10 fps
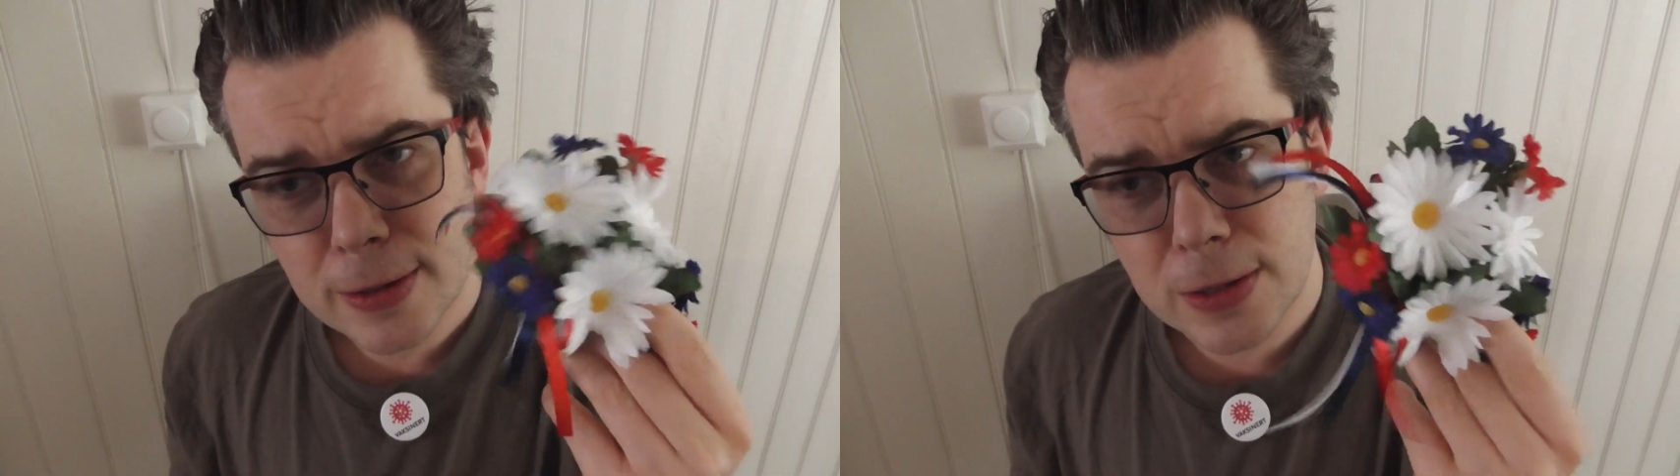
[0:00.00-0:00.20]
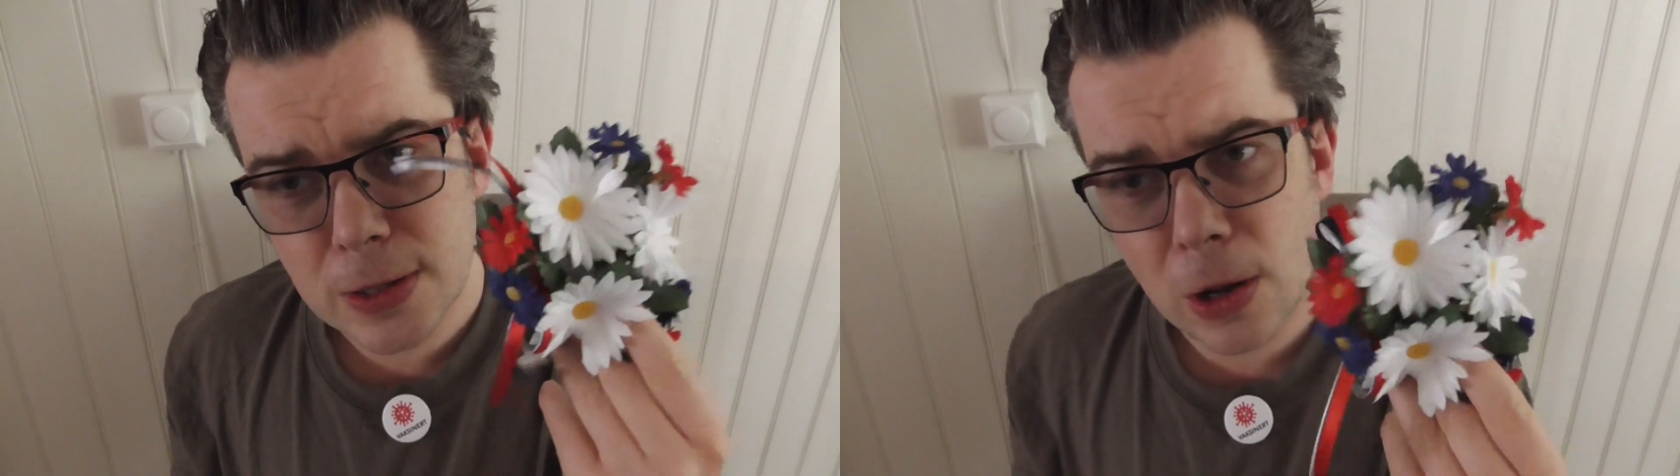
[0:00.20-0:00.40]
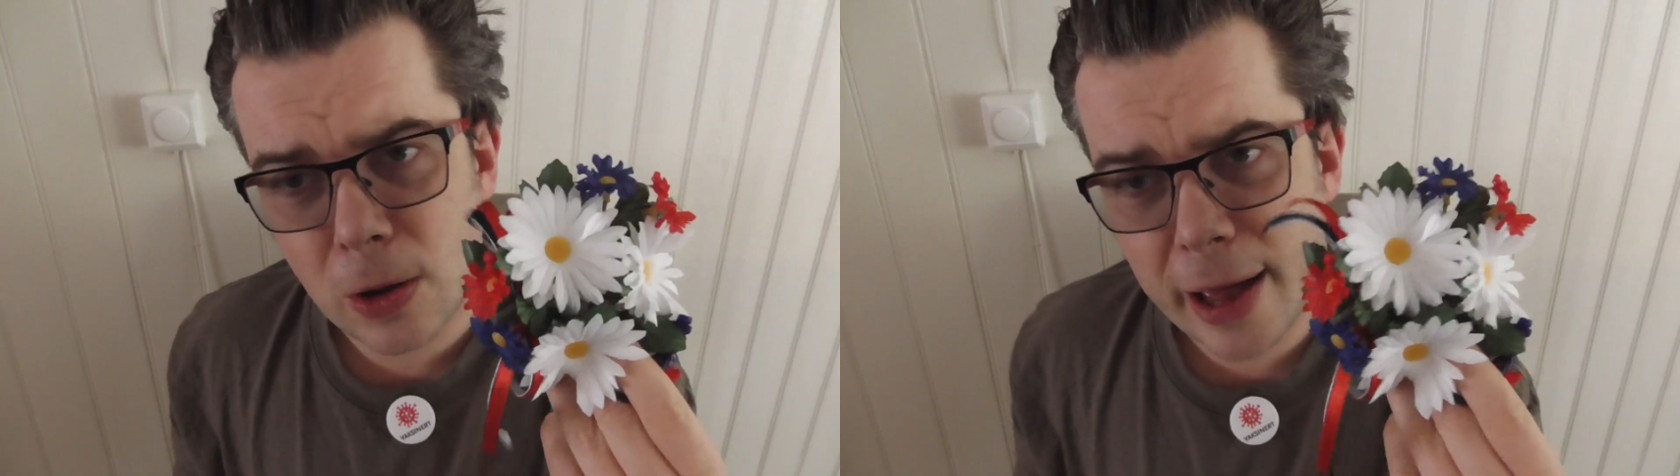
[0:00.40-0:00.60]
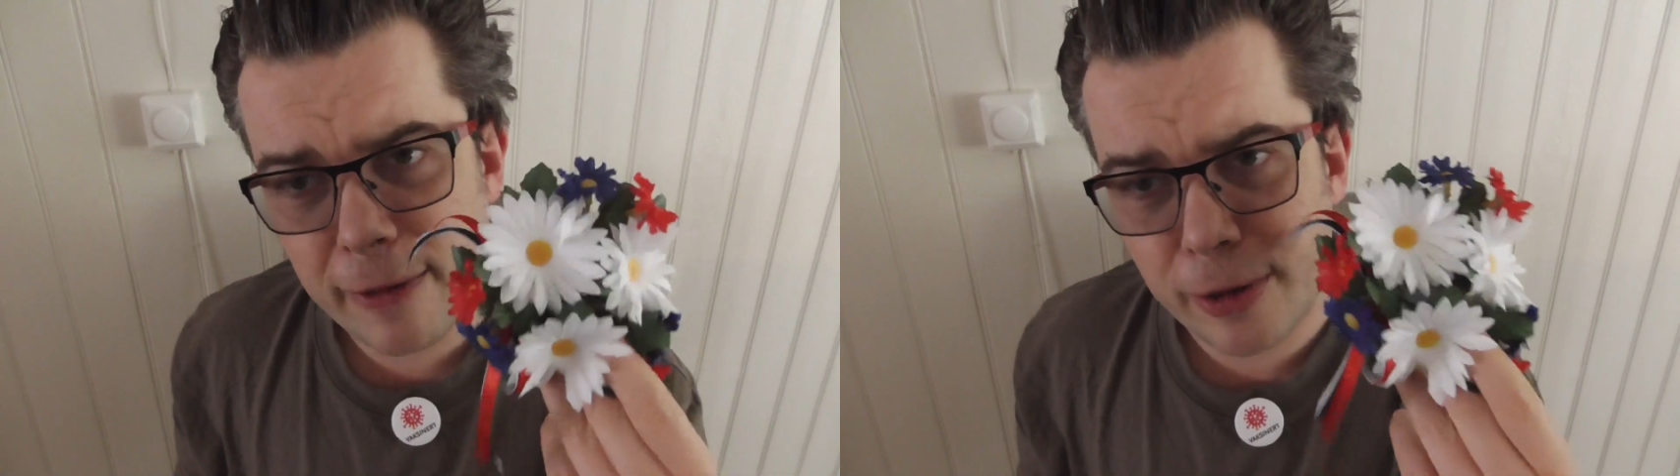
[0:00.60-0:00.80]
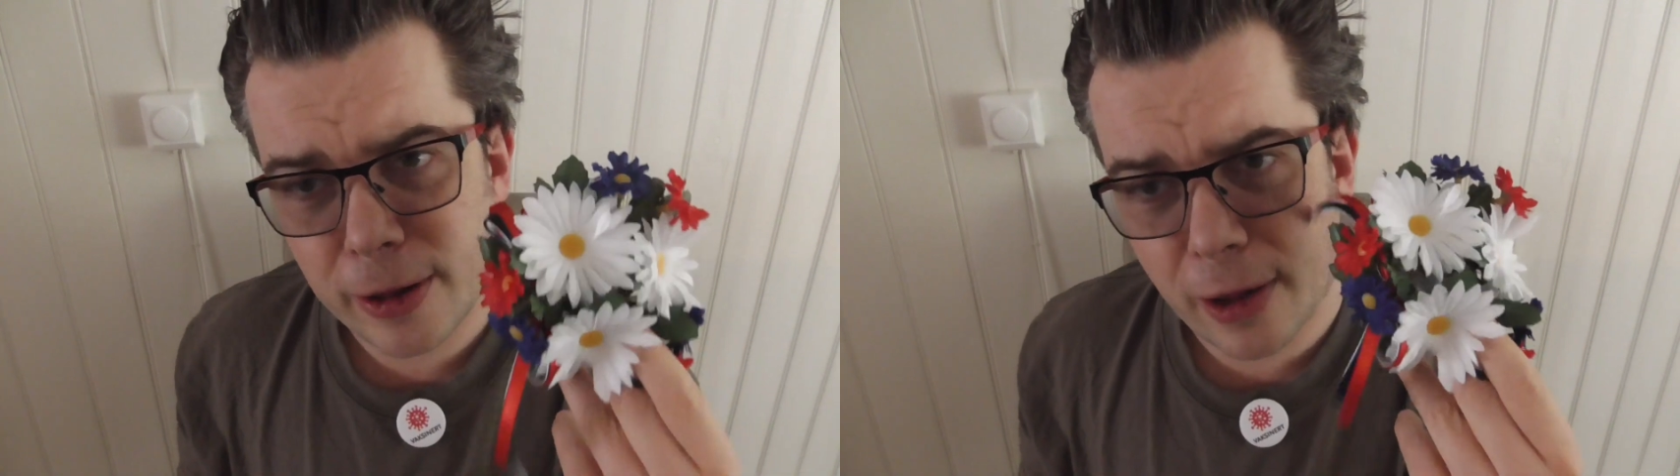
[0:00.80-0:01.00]
So
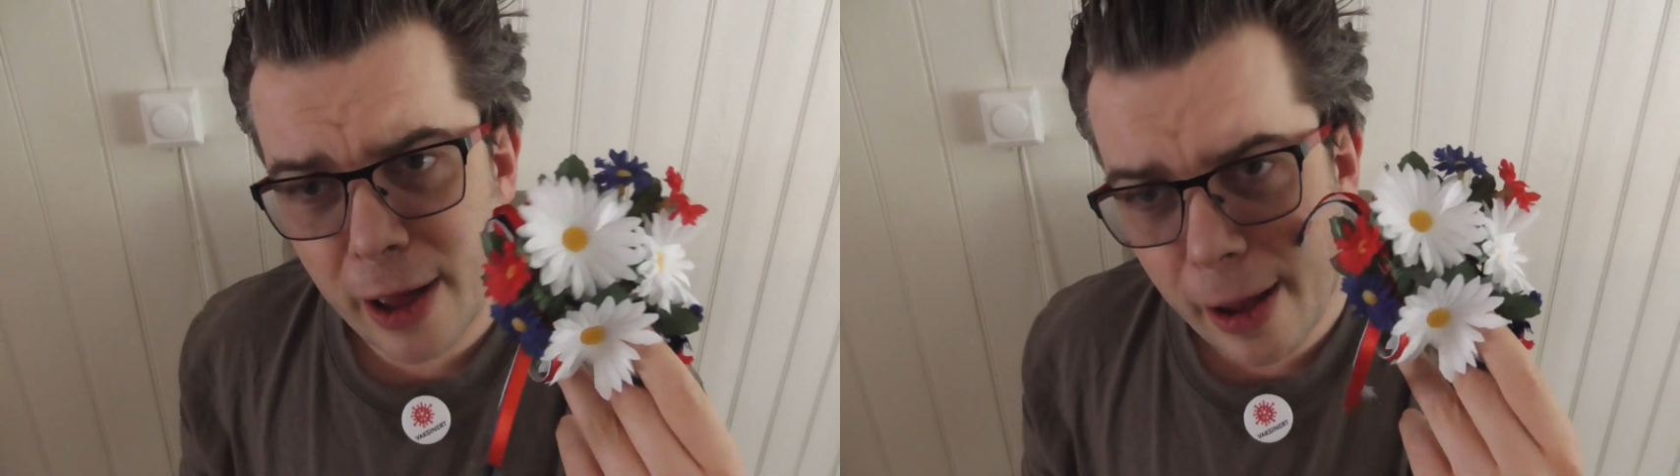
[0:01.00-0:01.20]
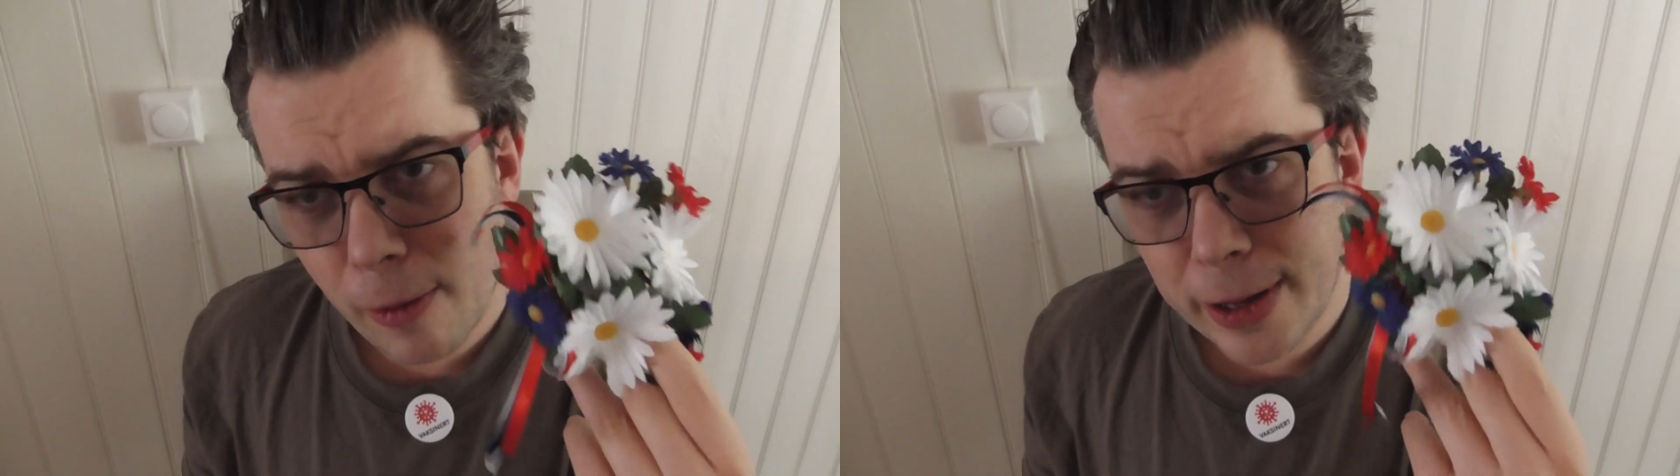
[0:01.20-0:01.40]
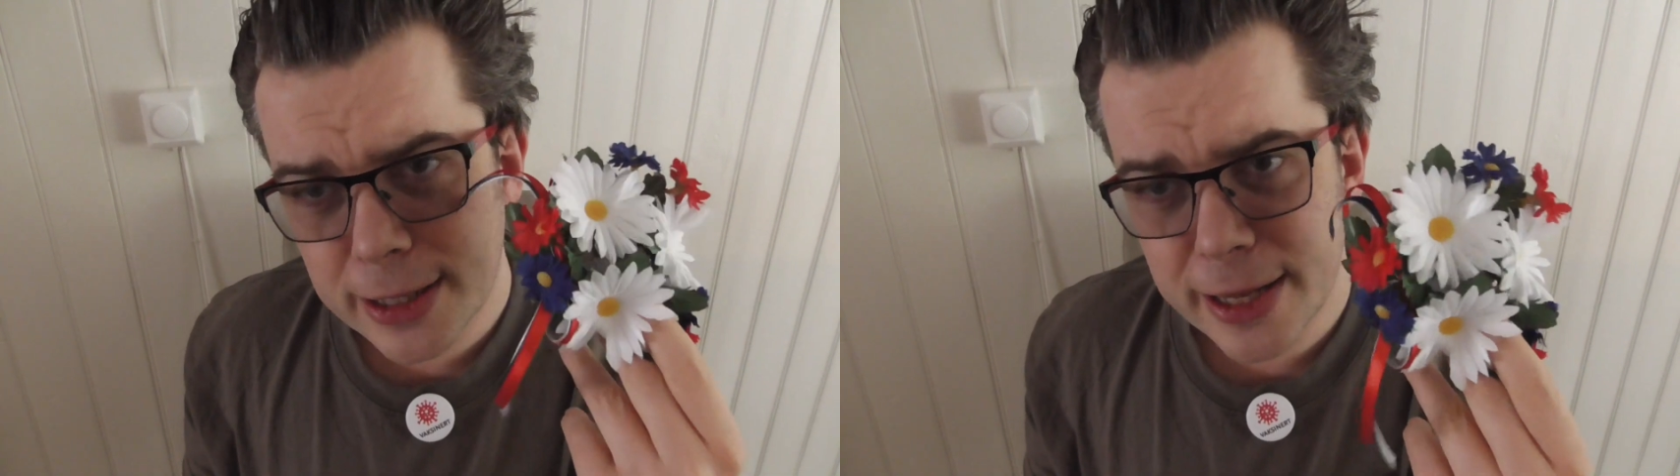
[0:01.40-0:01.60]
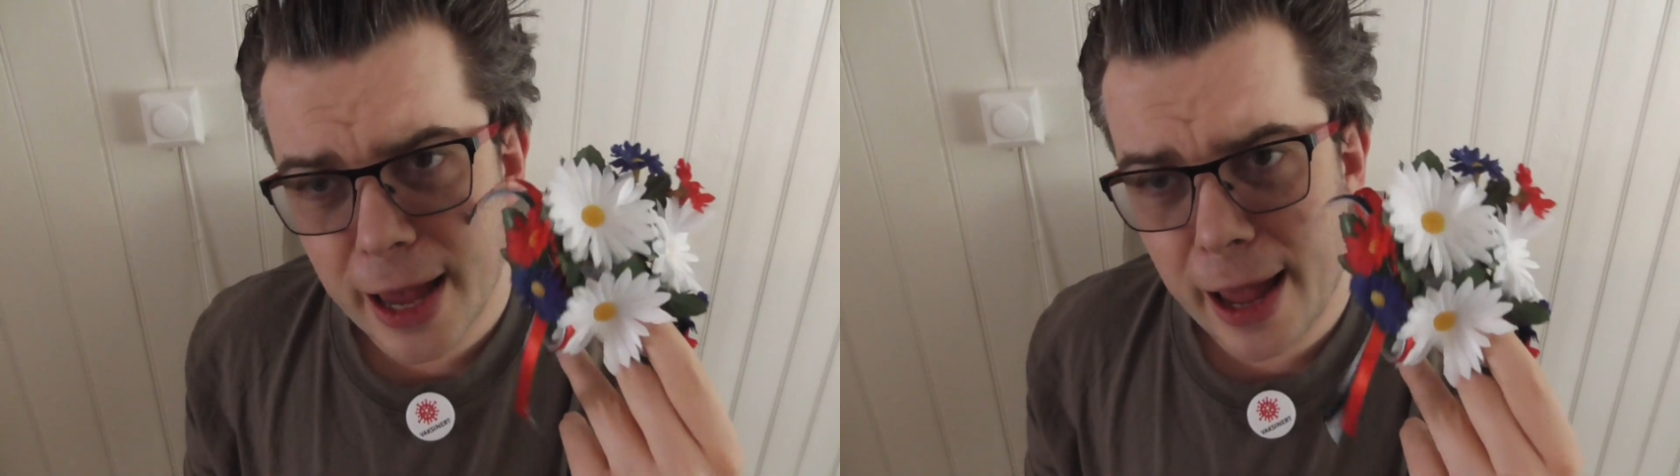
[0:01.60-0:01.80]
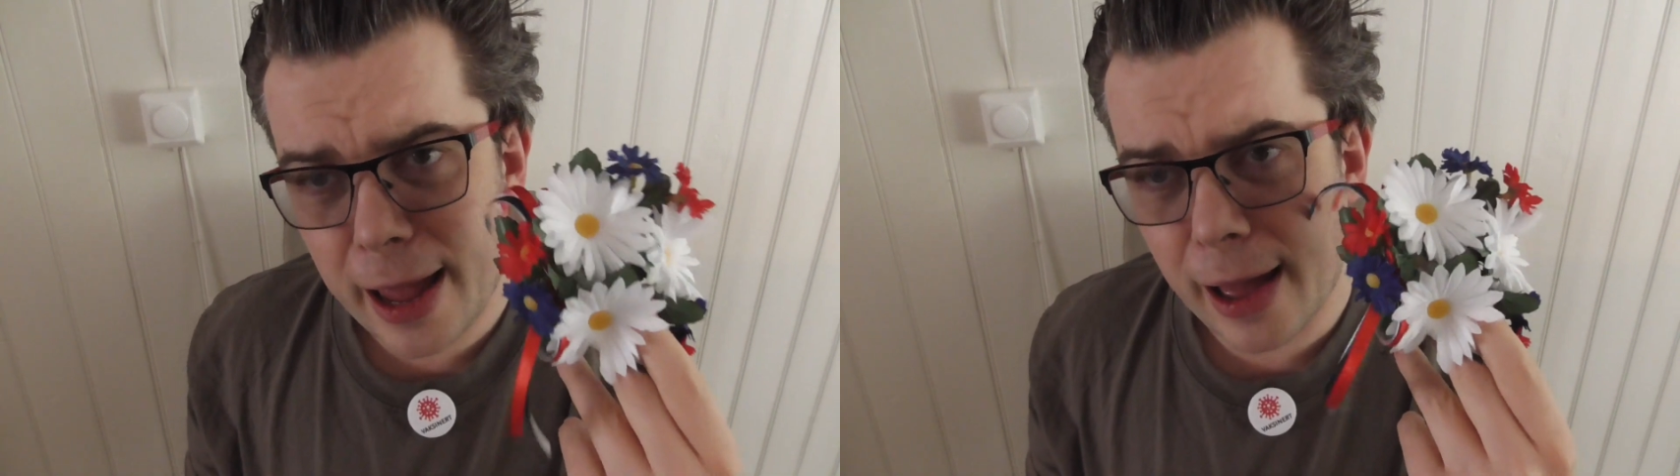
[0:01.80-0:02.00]
every day we
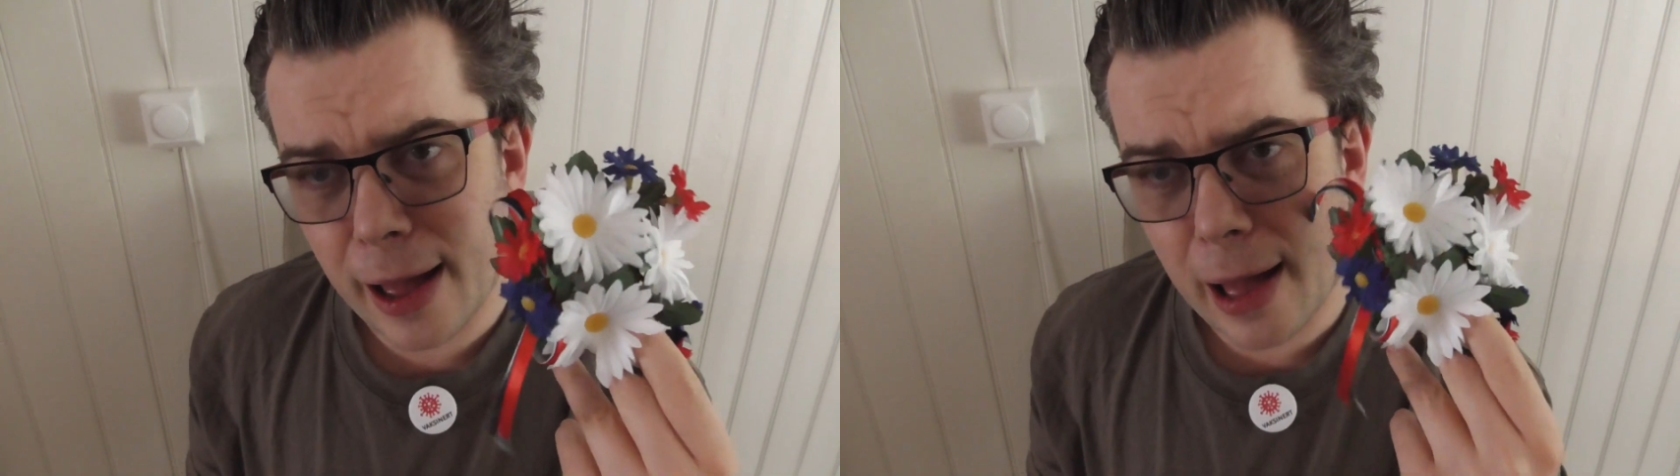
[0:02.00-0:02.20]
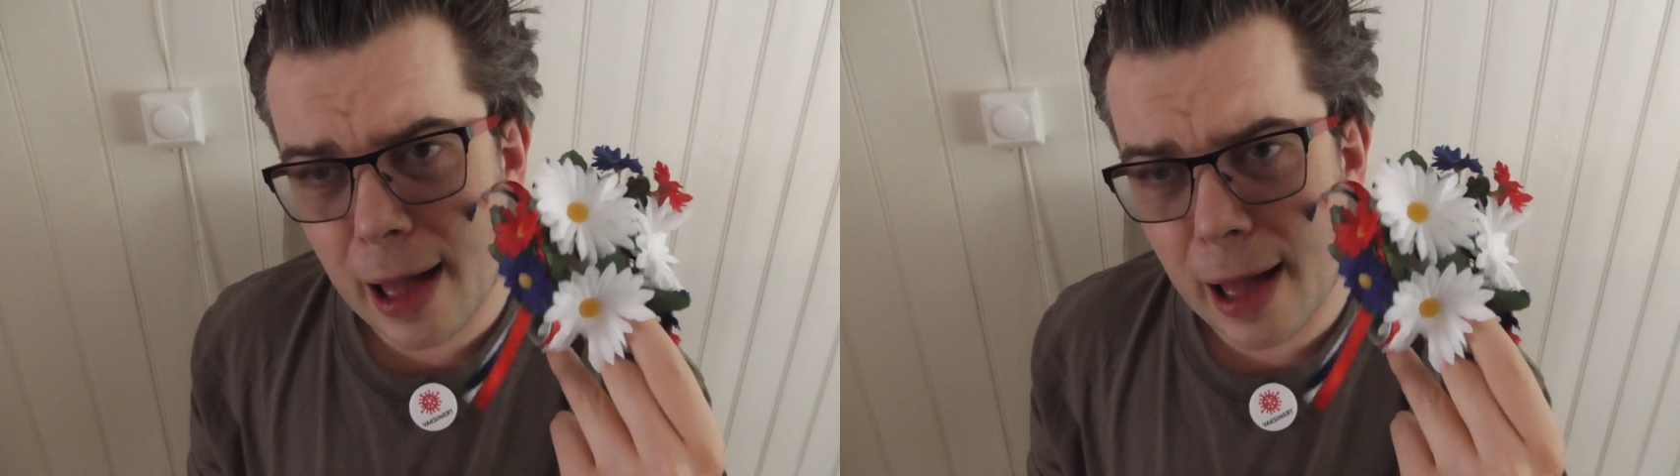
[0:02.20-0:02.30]
say uh,